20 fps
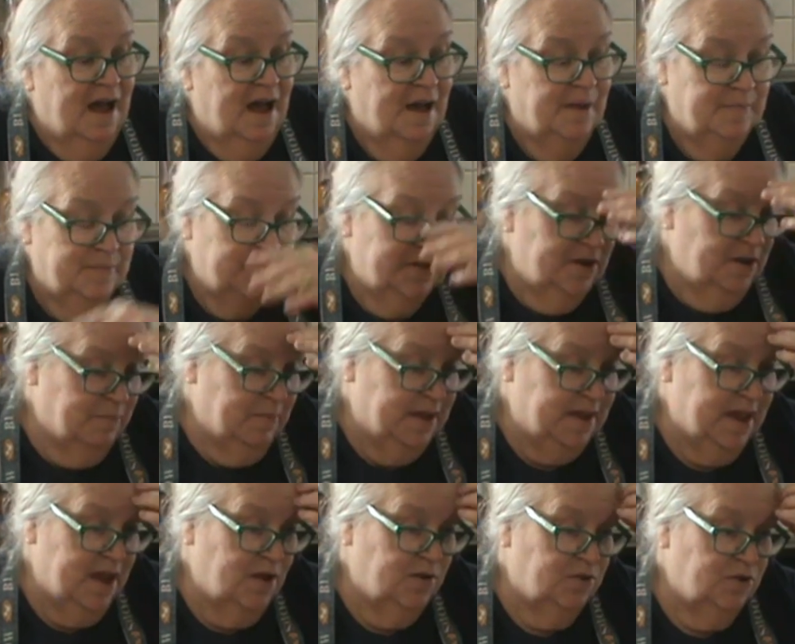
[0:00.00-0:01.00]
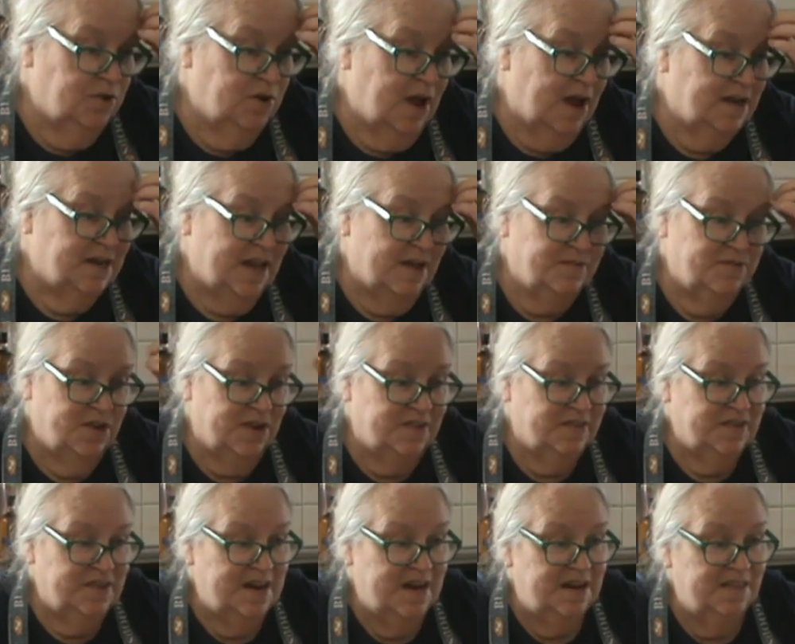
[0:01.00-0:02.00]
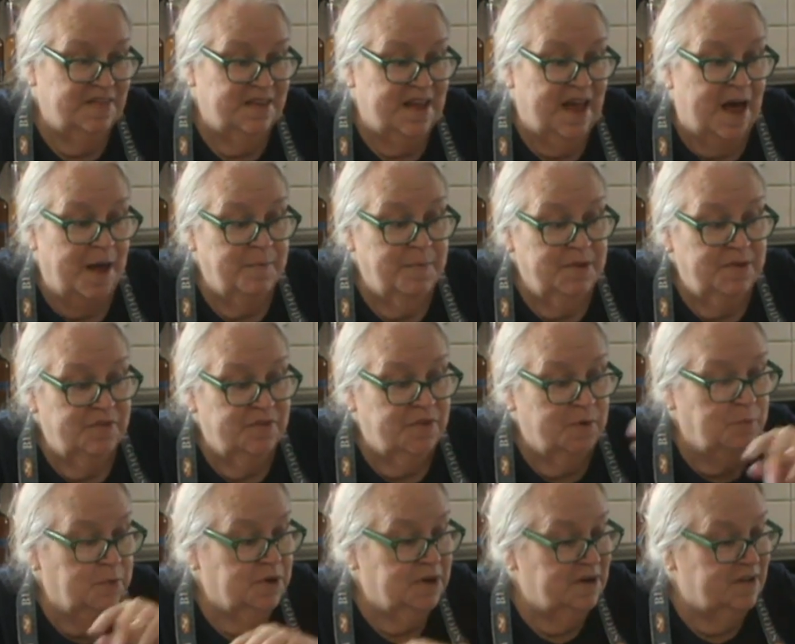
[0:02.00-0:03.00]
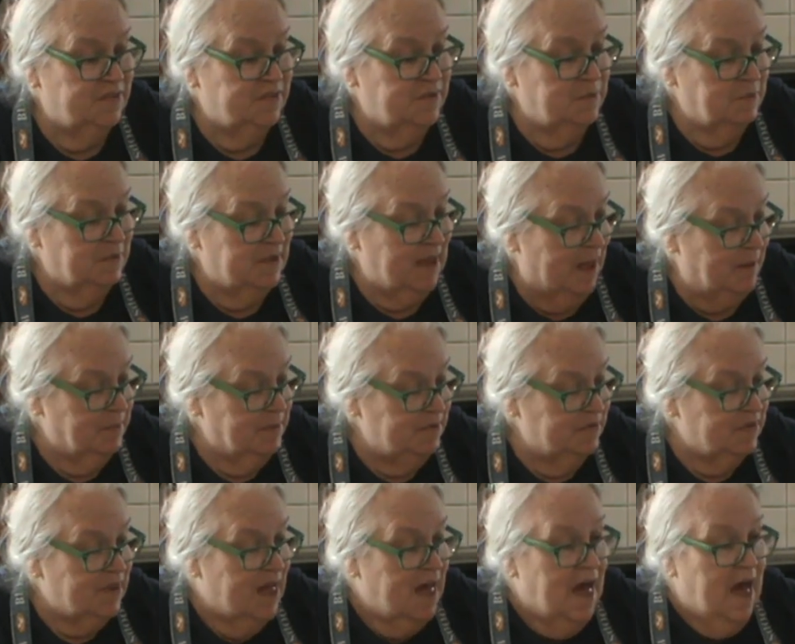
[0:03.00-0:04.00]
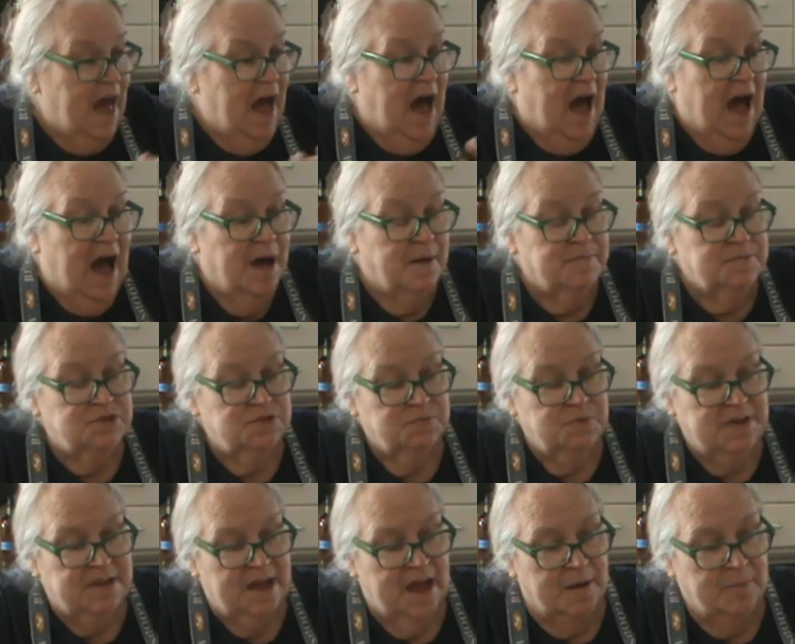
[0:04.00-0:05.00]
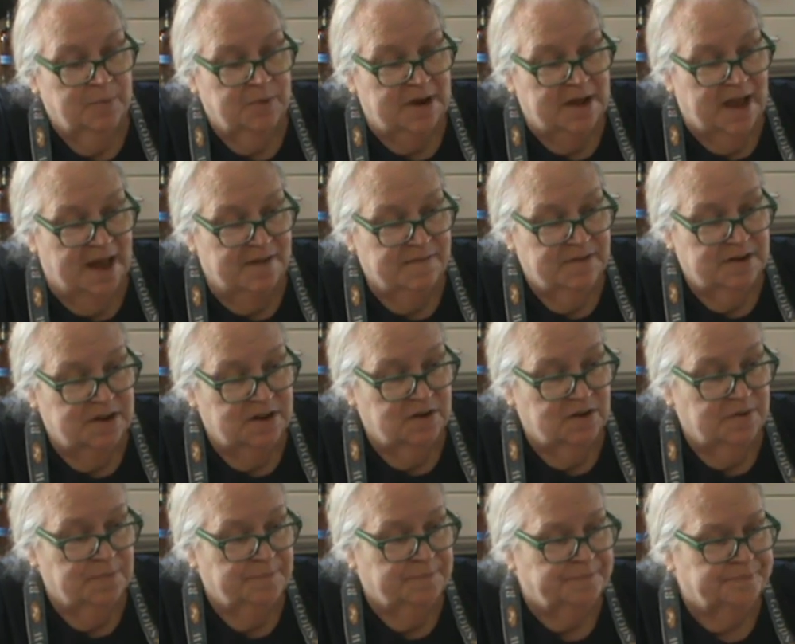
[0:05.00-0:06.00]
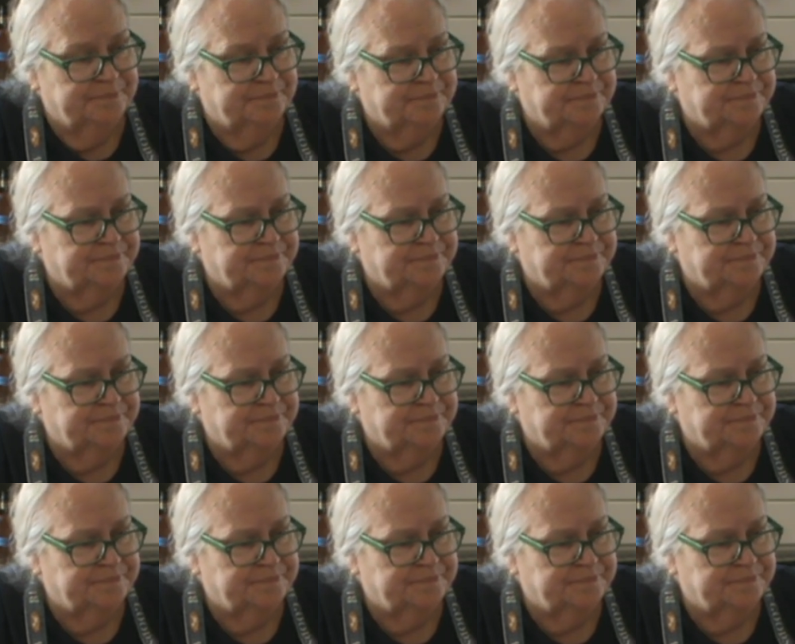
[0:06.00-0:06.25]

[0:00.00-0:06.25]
I'm sitting on my counter. I have not seen anything happen, so we're going to see what happens. To recap what I have in here,